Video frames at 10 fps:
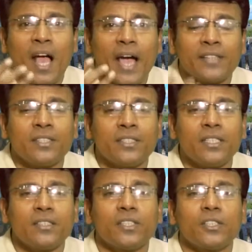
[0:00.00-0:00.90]

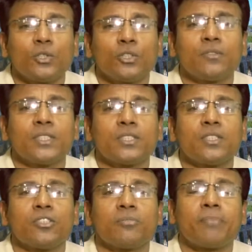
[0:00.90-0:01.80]
attending the
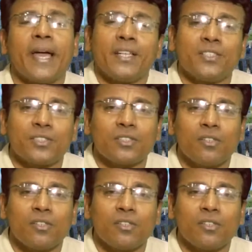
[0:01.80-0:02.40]
University of Paris.